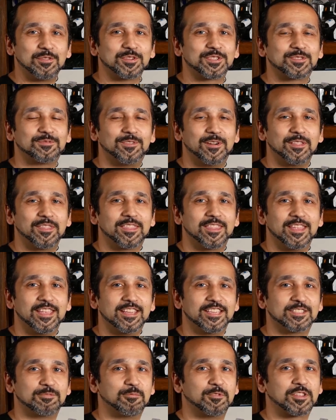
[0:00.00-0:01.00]
those fun
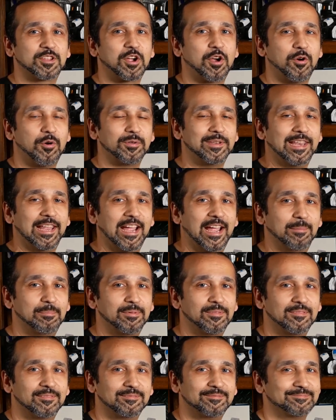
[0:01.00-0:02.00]
things with CodeLab.
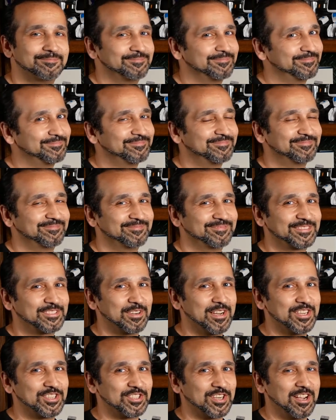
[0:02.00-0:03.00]

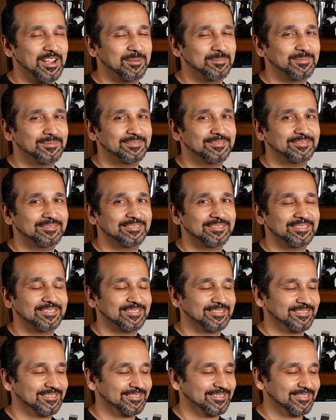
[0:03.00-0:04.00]
Great job.
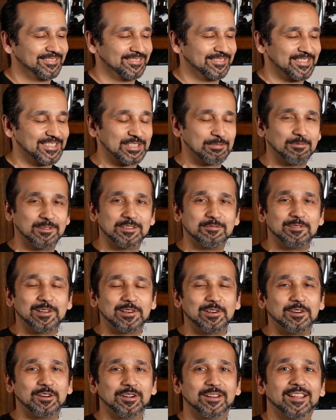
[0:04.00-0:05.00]
So what did we
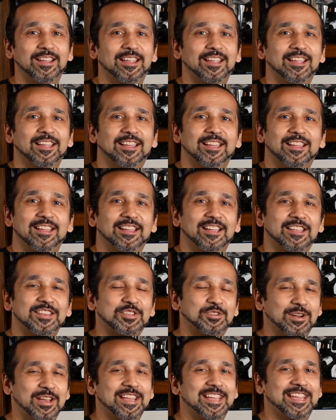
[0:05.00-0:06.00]
learn?
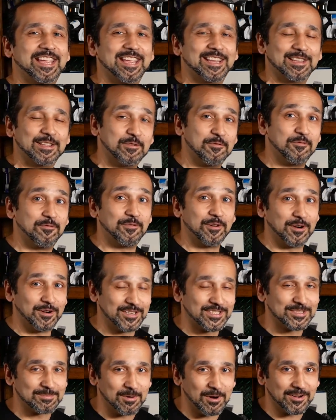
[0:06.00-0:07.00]
Train Katelyn,
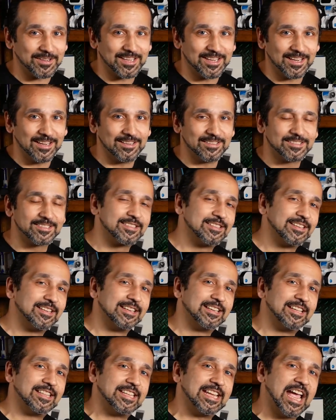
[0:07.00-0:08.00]
very smart kids.
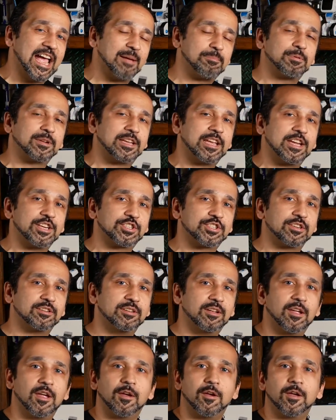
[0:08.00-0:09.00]
The
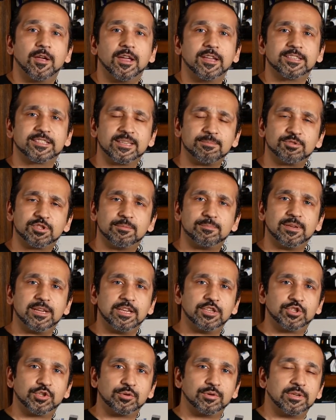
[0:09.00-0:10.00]
application seems to be
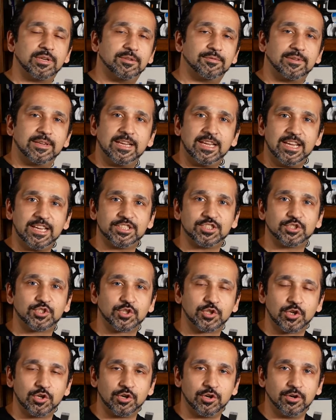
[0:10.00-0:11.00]
intuitive, easy
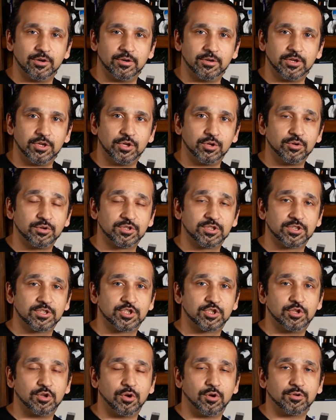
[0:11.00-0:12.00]
to learn,
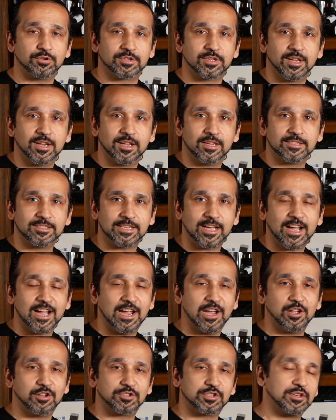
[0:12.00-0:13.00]
uses those
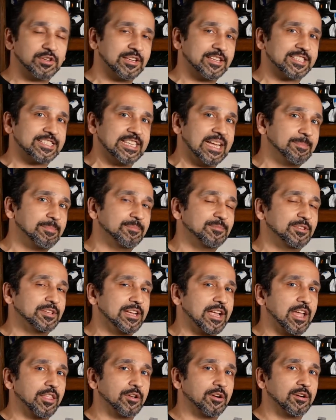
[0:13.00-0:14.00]
tiles and you can snap them
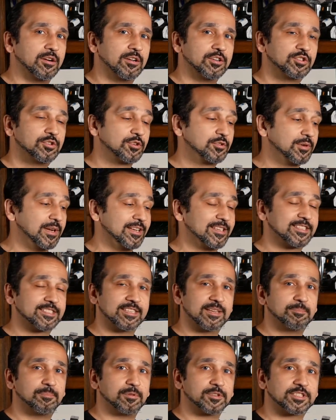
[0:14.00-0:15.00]
together to create
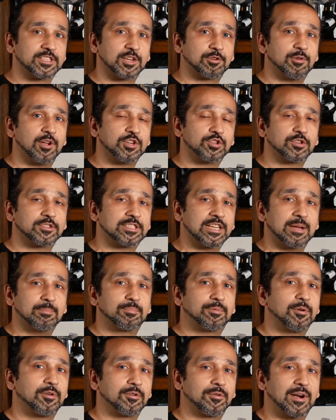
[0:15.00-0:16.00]
simple sequential type
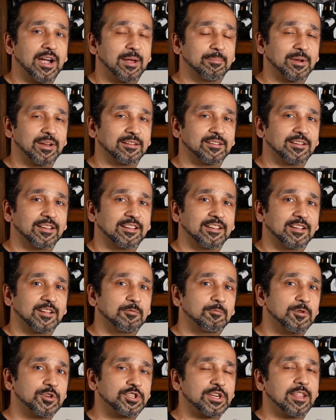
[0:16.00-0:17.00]
programming
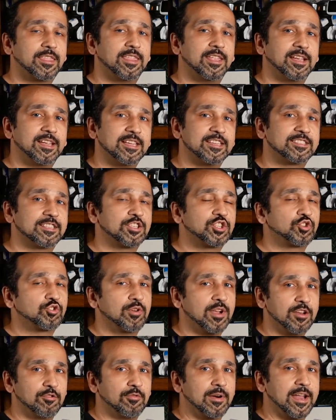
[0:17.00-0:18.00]
which I think is the
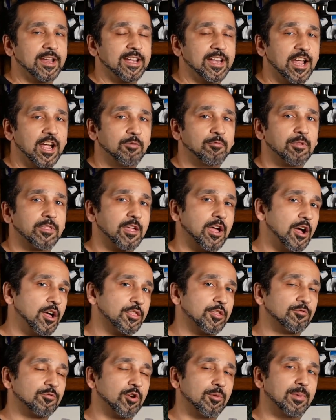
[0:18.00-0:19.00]
trend right now with
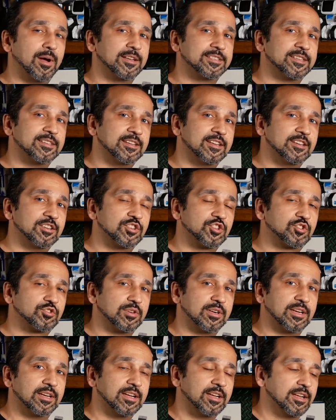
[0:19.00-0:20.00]
other robots in the
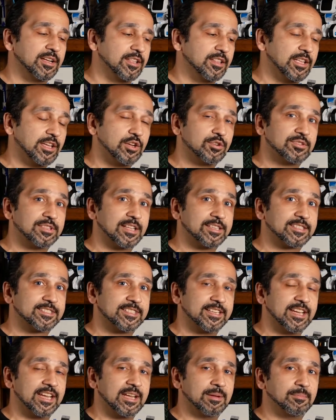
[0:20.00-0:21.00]
industry. They use that
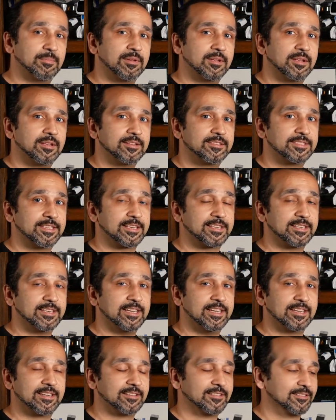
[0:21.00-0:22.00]
same
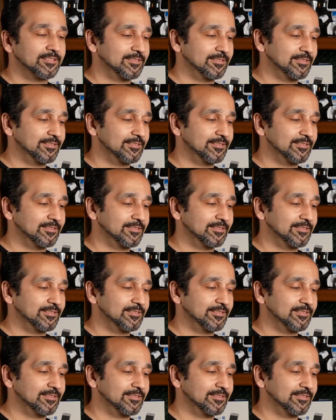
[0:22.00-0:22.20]
technique.